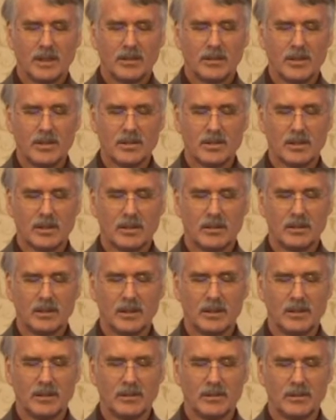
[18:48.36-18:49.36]
These are
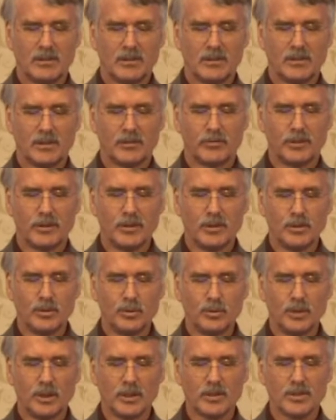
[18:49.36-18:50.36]
in different
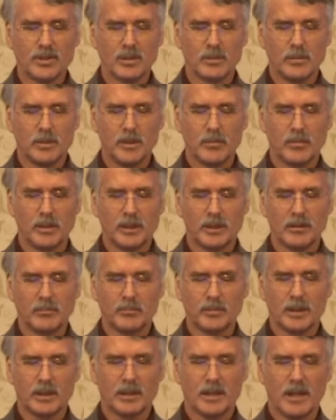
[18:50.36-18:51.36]
units, so be a
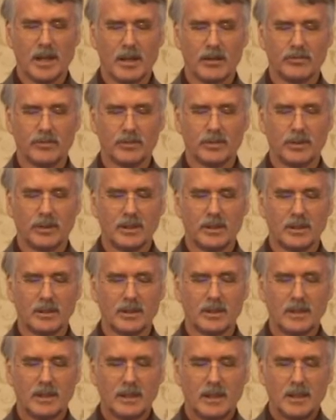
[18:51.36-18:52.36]
bit, bit careful
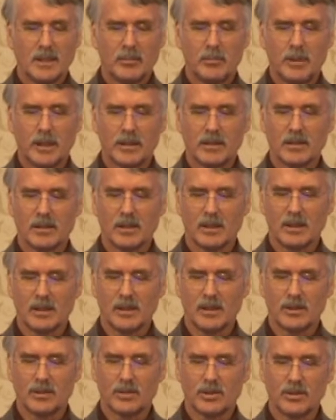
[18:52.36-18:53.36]
here. But
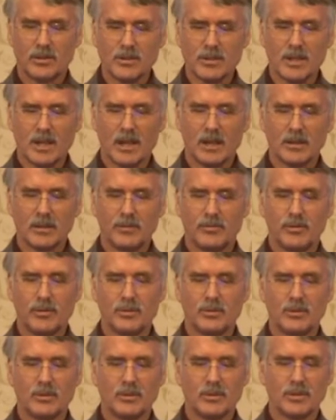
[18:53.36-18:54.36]
uh, it turns out if
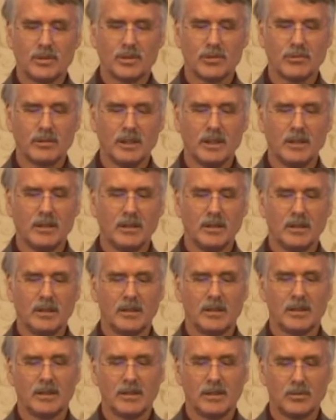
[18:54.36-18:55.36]
you
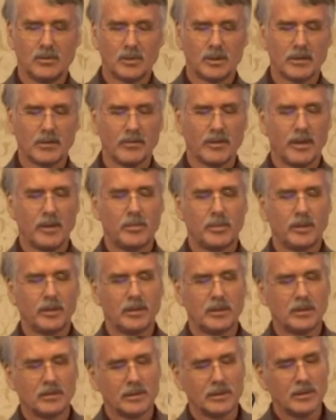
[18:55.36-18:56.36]
screen the water
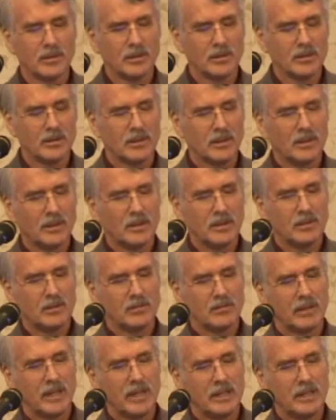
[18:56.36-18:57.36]
vapor or the, or the
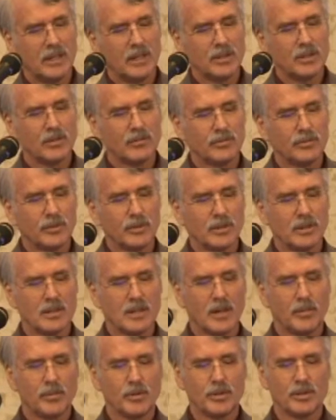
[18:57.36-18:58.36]
radiation for the
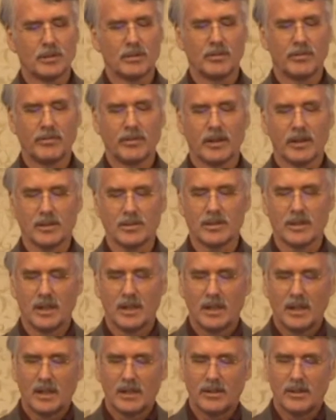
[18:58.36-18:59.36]
temperature effects,
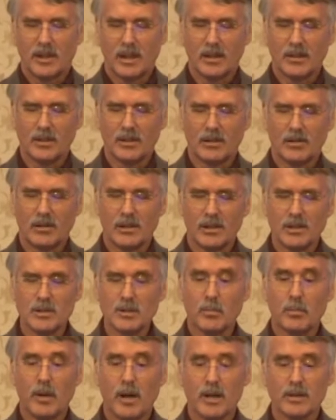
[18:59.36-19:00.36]
then there
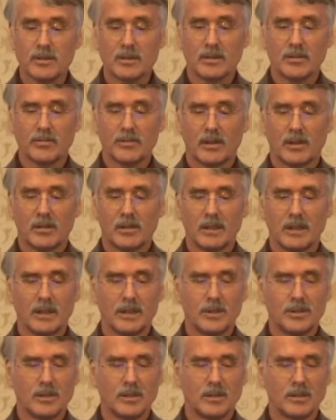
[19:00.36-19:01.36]
is a positive
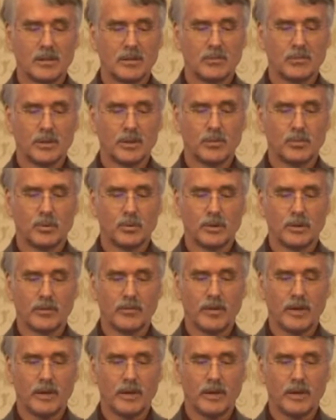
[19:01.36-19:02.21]
correlation with water